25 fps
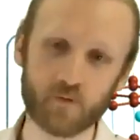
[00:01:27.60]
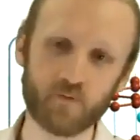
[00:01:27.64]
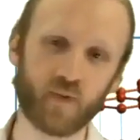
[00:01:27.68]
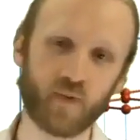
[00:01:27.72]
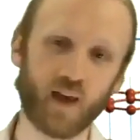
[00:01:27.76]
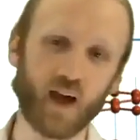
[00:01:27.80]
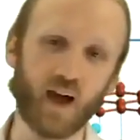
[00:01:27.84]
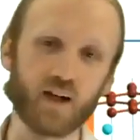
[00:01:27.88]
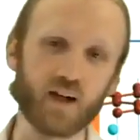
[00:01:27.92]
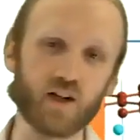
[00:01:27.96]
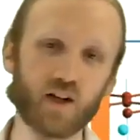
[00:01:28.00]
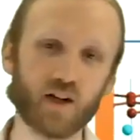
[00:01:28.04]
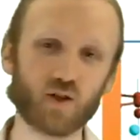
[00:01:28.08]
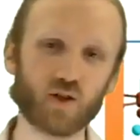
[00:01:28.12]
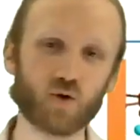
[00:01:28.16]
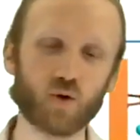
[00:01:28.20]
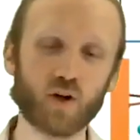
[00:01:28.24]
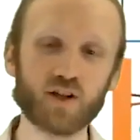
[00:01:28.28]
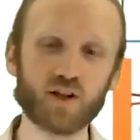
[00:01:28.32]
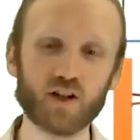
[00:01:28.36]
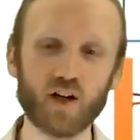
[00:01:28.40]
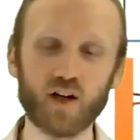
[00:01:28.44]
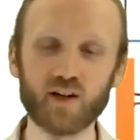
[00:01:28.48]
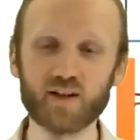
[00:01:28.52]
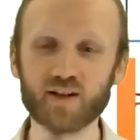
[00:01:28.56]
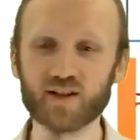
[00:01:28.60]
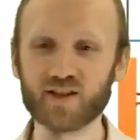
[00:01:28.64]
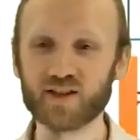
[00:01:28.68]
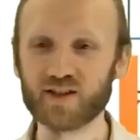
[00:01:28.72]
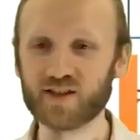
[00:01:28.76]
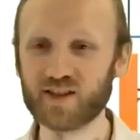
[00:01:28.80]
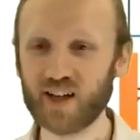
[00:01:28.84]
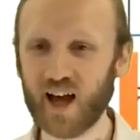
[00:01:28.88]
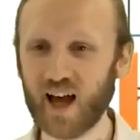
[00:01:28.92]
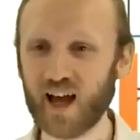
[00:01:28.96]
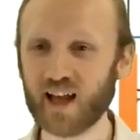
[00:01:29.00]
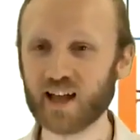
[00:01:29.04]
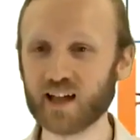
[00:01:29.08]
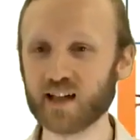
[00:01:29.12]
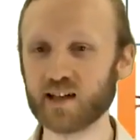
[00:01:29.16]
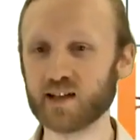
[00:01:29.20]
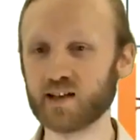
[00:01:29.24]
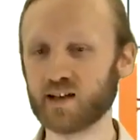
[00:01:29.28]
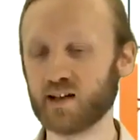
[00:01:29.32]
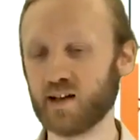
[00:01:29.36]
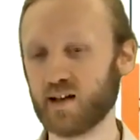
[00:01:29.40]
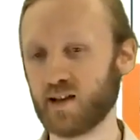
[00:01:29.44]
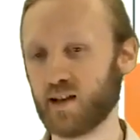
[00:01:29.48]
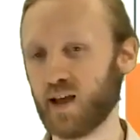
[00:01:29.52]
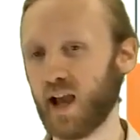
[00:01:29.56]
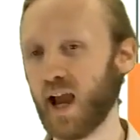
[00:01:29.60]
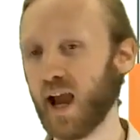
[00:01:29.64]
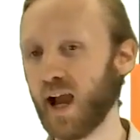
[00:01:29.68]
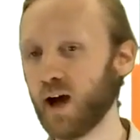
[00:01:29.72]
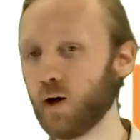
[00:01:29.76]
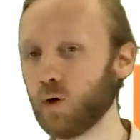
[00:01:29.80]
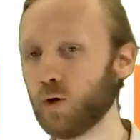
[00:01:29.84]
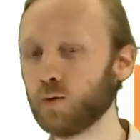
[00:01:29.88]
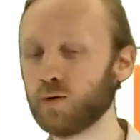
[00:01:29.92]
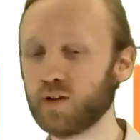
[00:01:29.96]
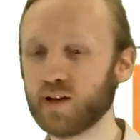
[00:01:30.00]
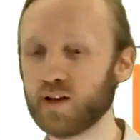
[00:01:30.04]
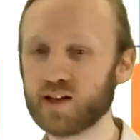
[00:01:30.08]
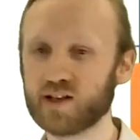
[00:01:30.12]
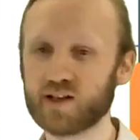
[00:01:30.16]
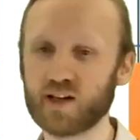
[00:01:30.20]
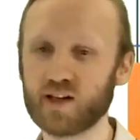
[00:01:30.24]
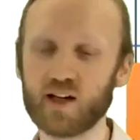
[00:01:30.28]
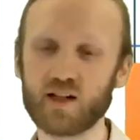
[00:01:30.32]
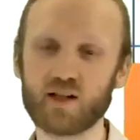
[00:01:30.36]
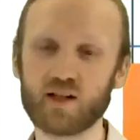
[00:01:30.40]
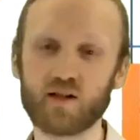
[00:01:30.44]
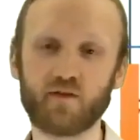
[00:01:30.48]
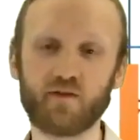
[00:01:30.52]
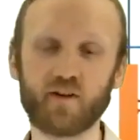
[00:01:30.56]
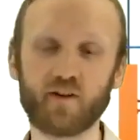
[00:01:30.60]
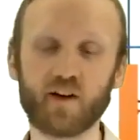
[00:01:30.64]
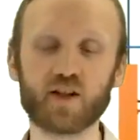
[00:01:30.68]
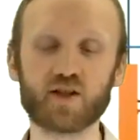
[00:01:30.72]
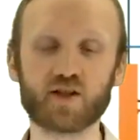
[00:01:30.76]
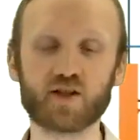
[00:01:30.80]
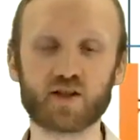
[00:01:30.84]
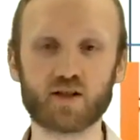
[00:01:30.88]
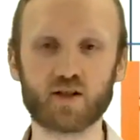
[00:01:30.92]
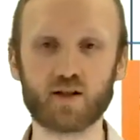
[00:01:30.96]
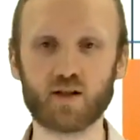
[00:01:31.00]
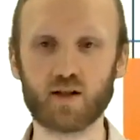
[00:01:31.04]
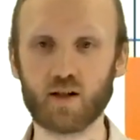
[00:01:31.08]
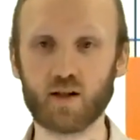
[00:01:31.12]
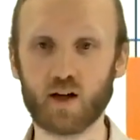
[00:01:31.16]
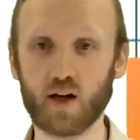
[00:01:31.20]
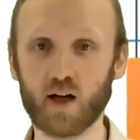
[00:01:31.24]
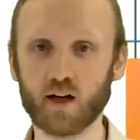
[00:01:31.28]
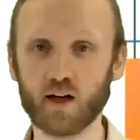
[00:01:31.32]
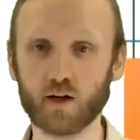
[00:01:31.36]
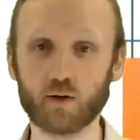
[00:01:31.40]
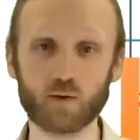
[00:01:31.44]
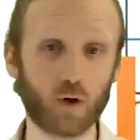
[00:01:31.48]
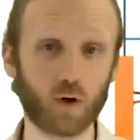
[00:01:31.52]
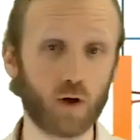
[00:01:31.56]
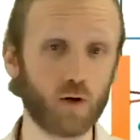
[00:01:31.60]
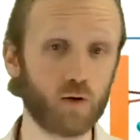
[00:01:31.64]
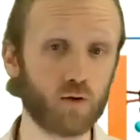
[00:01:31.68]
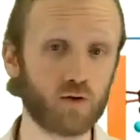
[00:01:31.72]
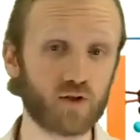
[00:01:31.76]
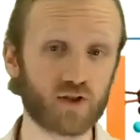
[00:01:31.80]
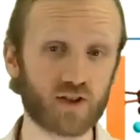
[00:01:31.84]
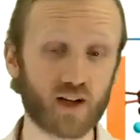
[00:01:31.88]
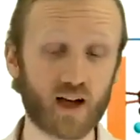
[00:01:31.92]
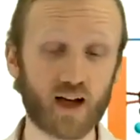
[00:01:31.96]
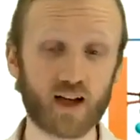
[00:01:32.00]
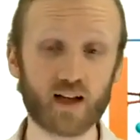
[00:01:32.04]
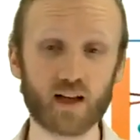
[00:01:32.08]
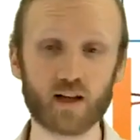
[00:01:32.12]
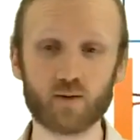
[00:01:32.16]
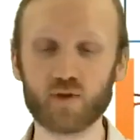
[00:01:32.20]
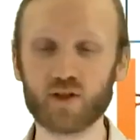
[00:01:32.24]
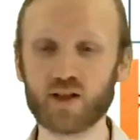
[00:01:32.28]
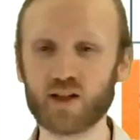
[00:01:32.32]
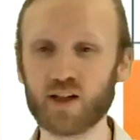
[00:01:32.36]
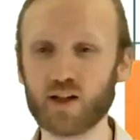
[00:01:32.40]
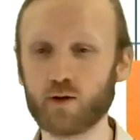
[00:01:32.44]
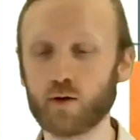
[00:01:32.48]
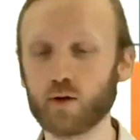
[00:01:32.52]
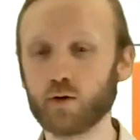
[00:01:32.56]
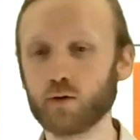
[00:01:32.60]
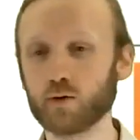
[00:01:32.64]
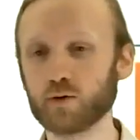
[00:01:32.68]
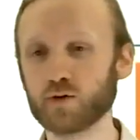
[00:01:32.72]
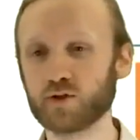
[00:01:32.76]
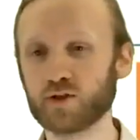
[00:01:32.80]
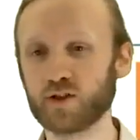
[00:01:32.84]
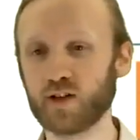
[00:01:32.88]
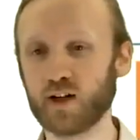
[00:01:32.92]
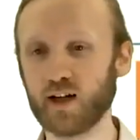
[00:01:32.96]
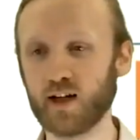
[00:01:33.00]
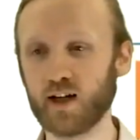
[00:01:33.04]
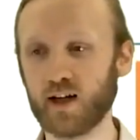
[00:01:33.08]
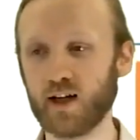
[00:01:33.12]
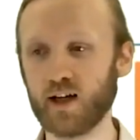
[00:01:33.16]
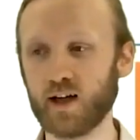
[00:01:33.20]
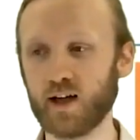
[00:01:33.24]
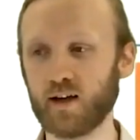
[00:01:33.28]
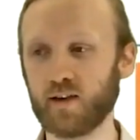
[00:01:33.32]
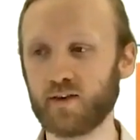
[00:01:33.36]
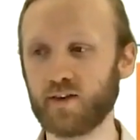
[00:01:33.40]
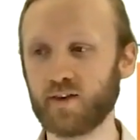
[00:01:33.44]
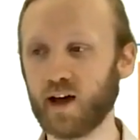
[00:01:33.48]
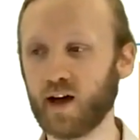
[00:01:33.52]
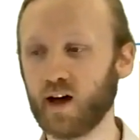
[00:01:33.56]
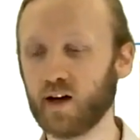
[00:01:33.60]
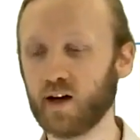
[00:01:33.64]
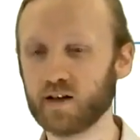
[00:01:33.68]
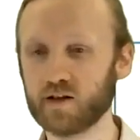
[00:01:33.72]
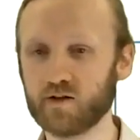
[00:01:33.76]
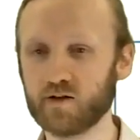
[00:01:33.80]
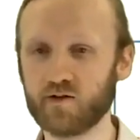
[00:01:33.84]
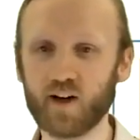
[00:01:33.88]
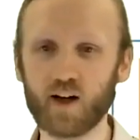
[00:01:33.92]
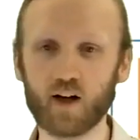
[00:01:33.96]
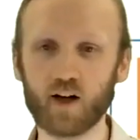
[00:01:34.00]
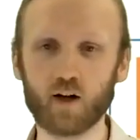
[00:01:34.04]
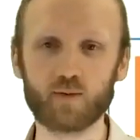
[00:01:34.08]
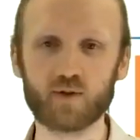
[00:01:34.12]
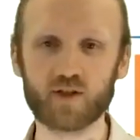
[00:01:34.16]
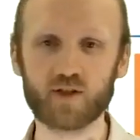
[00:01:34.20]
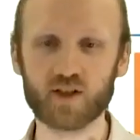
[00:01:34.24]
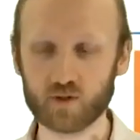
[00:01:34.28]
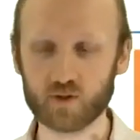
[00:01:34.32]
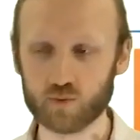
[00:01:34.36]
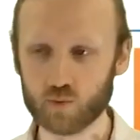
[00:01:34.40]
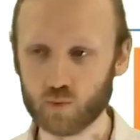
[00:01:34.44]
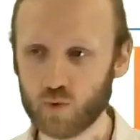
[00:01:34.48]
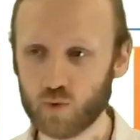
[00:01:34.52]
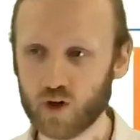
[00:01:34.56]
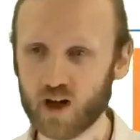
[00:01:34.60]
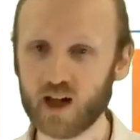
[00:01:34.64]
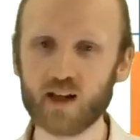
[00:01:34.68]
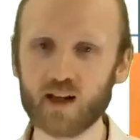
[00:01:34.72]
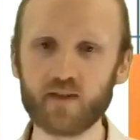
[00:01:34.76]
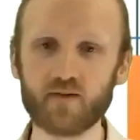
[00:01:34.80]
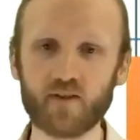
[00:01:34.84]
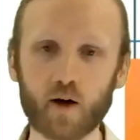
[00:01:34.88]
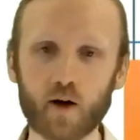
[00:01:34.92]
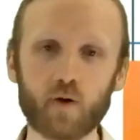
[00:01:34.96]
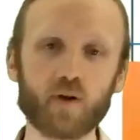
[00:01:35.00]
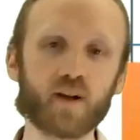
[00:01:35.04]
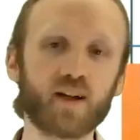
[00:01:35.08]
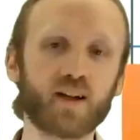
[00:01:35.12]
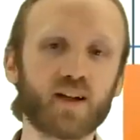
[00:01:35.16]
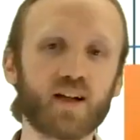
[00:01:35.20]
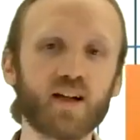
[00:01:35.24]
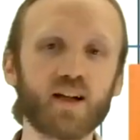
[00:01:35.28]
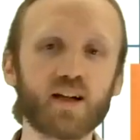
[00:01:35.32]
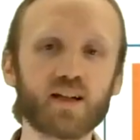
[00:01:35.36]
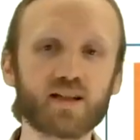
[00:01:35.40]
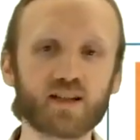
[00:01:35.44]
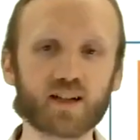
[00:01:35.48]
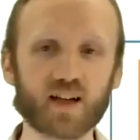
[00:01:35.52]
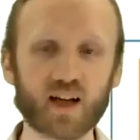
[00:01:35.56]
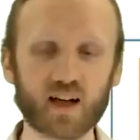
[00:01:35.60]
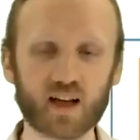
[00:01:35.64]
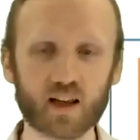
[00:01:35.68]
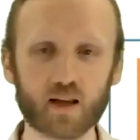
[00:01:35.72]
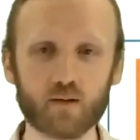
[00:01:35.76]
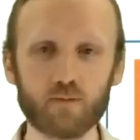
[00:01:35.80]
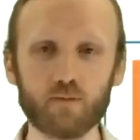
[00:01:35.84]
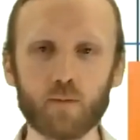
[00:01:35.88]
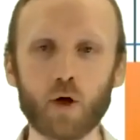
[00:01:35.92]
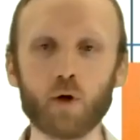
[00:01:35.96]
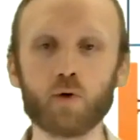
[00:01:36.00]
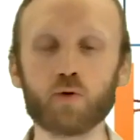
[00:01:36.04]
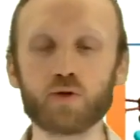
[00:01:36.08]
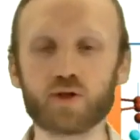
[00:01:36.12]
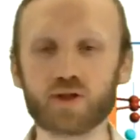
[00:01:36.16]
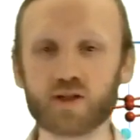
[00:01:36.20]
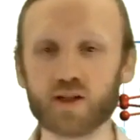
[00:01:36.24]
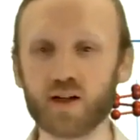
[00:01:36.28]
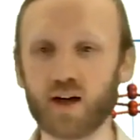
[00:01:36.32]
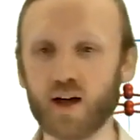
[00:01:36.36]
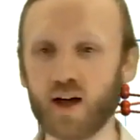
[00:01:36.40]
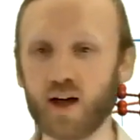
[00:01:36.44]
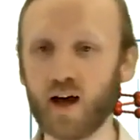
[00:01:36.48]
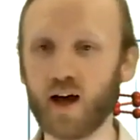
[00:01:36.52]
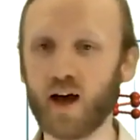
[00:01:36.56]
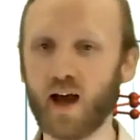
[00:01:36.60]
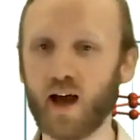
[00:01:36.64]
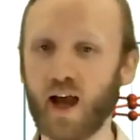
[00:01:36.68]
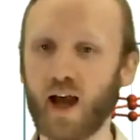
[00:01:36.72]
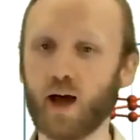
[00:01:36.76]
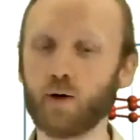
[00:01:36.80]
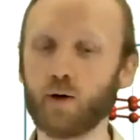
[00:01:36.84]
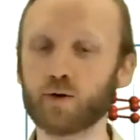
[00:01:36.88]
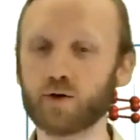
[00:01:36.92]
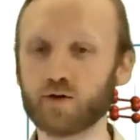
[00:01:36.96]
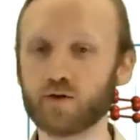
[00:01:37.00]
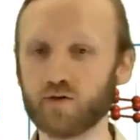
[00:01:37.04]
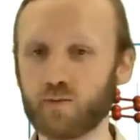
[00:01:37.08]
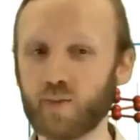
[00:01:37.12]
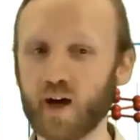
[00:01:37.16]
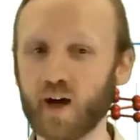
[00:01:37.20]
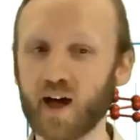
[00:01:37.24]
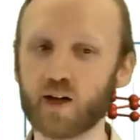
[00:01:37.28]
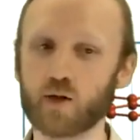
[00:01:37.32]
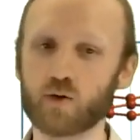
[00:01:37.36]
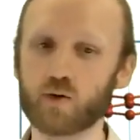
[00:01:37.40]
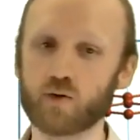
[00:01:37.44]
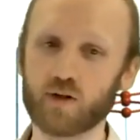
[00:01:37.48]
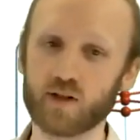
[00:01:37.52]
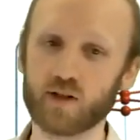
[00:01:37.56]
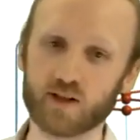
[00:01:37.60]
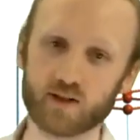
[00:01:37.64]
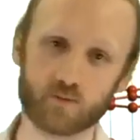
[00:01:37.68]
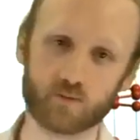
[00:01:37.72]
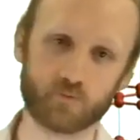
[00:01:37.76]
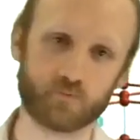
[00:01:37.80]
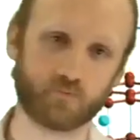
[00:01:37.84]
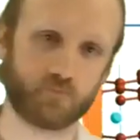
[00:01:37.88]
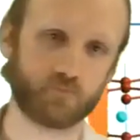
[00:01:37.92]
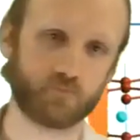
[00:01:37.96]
And trying to understand how this interface grows and the materials that are developed is really very key to getting the most out of batteries.